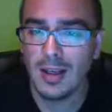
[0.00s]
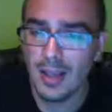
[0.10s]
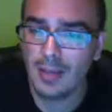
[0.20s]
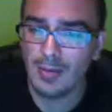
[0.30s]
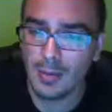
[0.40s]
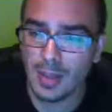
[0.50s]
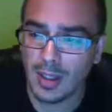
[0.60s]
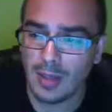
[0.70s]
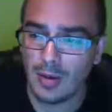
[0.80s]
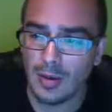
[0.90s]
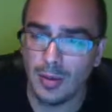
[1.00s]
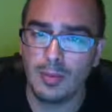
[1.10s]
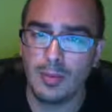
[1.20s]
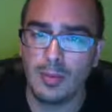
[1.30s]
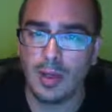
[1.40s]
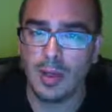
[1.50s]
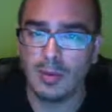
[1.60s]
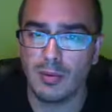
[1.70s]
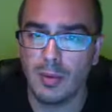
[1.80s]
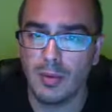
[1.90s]
If you want to get your own blog
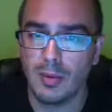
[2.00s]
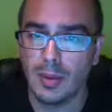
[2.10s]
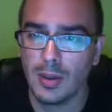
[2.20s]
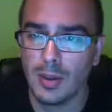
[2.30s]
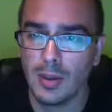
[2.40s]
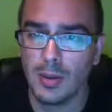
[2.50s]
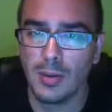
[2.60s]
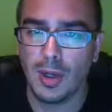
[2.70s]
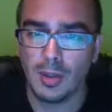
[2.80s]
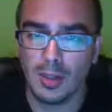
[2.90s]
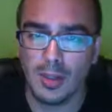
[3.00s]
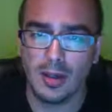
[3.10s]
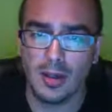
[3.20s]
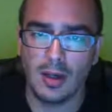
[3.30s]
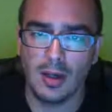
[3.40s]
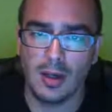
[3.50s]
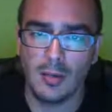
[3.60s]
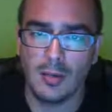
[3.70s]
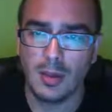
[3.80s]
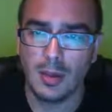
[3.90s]
review, go to
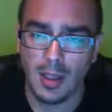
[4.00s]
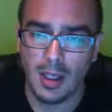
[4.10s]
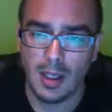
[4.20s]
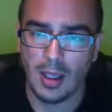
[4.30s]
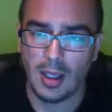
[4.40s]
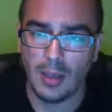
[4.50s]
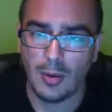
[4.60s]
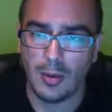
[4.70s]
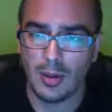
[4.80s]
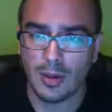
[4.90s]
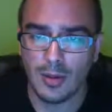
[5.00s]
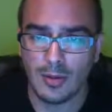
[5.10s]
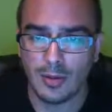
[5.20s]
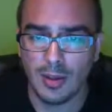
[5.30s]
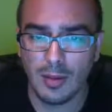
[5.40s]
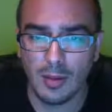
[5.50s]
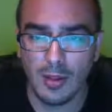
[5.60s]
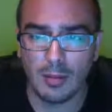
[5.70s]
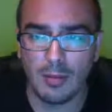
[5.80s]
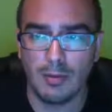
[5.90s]
Papidaddy.com and order your free
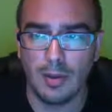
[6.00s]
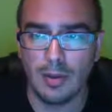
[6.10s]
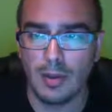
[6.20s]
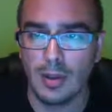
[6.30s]
blog review.